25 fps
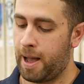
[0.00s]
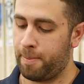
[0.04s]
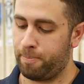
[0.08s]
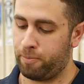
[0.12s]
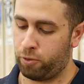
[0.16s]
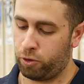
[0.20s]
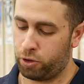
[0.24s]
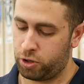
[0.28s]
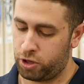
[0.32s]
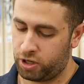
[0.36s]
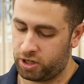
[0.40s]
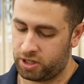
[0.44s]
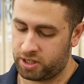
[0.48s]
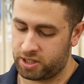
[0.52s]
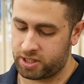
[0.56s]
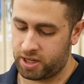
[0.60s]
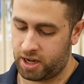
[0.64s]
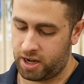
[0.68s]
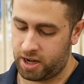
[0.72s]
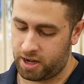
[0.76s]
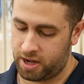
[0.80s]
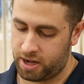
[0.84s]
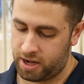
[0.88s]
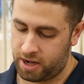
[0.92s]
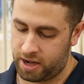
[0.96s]
what you can
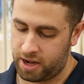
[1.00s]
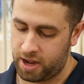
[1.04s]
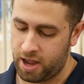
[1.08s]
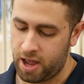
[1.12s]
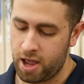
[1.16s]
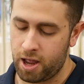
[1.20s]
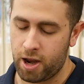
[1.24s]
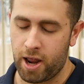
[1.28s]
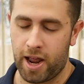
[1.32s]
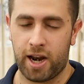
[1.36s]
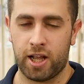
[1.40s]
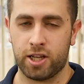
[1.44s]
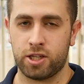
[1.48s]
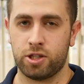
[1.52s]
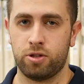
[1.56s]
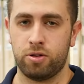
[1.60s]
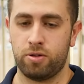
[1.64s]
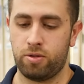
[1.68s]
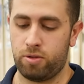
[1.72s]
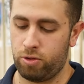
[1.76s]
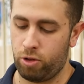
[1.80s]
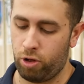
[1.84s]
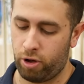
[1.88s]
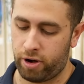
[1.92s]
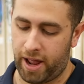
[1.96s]
see here, and it's
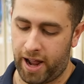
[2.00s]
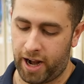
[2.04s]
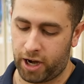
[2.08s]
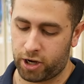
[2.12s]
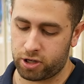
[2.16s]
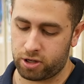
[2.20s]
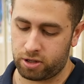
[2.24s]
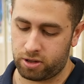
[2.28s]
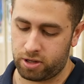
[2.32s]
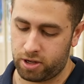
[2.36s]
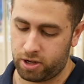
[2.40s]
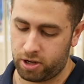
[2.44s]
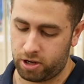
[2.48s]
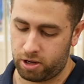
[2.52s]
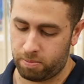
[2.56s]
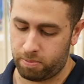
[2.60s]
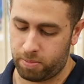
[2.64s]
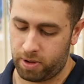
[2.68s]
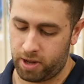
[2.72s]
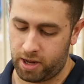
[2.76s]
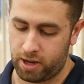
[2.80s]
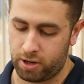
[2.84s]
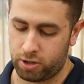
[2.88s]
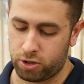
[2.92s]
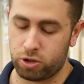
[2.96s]
not actually going to
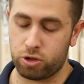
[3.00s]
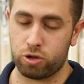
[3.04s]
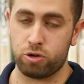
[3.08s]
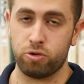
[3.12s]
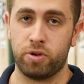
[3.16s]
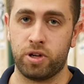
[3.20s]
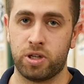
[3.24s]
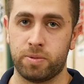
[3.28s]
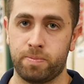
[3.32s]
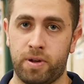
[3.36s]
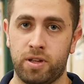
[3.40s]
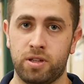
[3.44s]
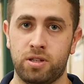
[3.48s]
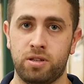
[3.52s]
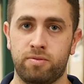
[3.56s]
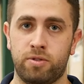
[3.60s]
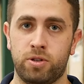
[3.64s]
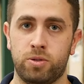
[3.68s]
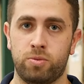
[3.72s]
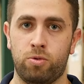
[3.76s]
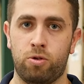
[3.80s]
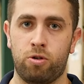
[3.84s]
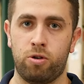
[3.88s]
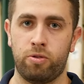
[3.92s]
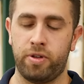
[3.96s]
be too expensive
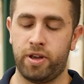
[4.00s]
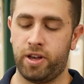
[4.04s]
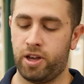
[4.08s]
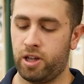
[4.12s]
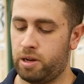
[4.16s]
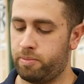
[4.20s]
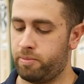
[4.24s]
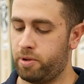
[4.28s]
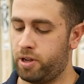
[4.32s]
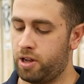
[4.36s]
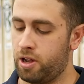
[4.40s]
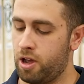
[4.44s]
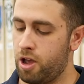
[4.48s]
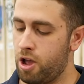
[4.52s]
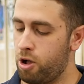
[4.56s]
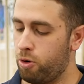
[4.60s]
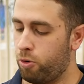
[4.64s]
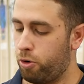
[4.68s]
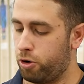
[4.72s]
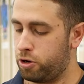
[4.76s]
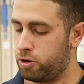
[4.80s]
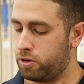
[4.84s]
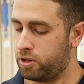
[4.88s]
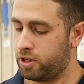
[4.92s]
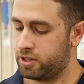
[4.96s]
as well. They're going to be
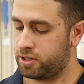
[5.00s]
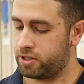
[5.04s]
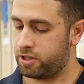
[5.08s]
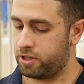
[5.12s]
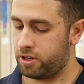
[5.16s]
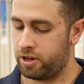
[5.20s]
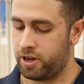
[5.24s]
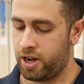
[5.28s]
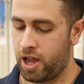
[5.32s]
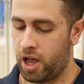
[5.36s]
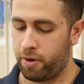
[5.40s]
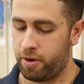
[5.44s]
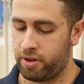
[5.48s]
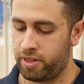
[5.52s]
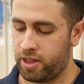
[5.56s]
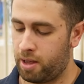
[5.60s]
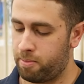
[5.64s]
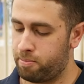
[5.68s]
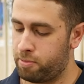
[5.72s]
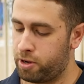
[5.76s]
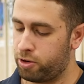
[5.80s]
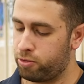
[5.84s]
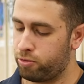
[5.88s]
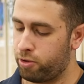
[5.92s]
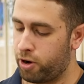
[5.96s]
what you'd consider now in
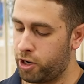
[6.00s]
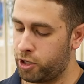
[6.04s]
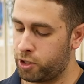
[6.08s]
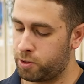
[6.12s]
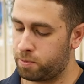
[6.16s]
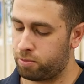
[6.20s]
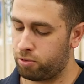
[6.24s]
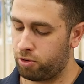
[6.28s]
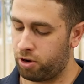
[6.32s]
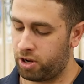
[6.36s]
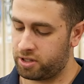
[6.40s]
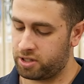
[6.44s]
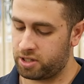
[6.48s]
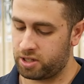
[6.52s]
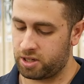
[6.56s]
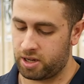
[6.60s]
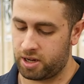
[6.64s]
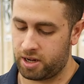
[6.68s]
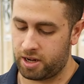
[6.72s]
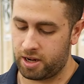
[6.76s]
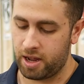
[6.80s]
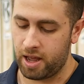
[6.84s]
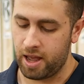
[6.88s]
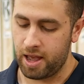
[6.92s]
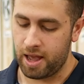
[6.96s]
that mid-range price
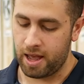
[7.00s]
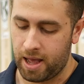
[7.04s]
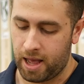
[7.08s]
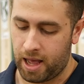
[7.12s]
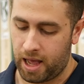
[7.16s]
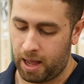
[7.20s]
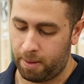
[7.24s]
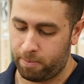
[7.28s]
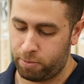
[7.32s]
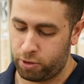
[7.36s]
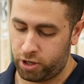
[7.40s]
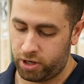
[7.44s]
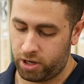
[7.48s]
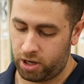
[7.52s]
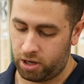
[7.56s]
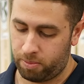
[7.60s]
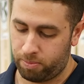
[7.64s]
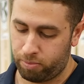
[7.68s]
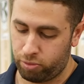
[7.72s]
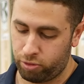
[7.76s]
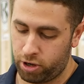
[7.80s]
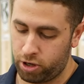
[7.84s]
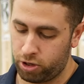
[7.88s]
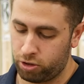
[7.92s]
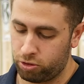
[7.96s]
tier, but you get a
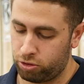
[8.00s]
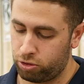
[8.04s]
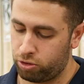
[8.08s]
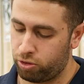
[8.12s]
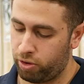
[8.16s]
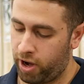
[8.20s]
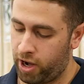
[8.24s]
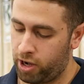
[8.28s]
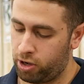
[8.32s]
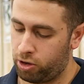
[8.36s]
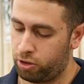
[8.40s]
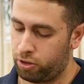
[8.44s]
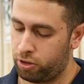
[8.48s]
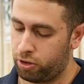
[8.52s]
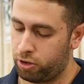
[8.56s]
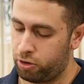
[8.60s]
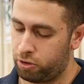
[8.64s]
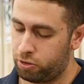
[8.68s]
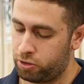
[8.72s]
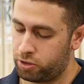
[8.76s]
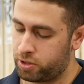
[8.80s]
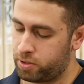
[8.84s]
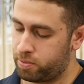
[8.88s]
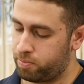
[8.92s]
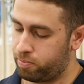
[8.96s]
pretty good grain on
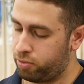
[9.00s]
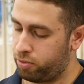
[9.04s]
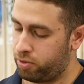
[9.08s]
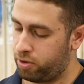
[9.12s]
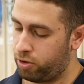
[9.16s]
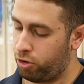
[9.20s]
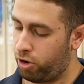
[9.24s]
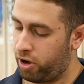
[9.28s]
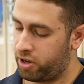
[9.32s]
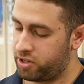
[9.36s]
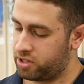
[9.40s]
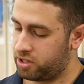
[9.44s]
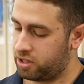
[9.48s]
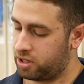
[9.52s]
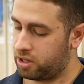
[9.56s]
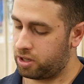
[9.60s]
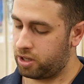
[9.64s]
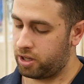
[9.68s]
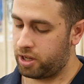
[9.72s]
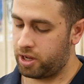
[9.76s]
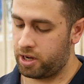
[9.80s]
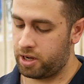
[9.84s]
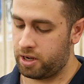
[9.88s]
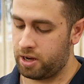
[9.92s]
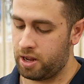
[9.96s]
those, nice and
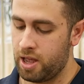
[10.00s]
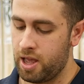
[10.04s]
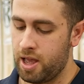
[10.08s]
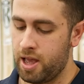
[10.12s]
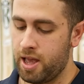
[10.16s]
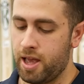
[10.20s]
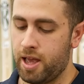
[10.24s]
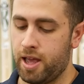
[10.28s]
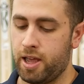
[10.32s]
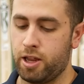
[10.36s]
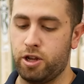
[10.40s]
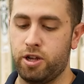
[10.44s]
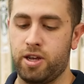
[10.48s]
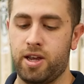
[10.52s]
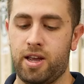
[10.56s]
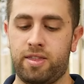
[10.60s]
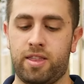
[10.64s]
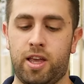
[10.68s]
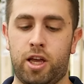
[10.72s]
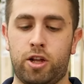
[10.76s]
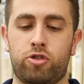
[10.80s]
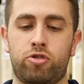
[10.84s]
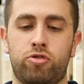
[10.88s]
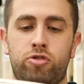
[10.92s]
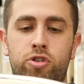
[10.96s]
clean. You get
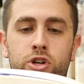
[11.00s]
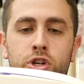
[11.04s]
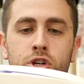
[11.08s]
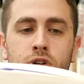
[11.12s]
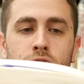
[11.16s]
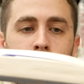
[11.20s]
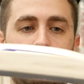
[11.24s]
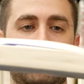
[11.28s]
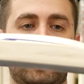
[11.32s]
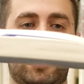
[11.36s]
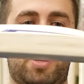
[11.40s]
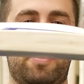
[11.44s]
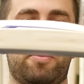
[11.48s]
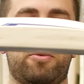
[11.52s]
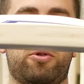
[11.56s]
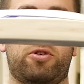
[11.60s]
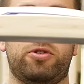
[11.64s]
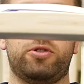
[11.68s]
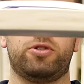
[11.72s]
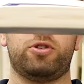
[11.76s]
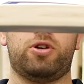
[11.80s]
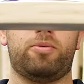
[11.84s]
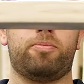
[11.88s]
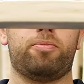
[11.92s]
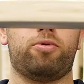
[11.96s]
that traditional
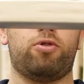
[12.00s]
subcontinent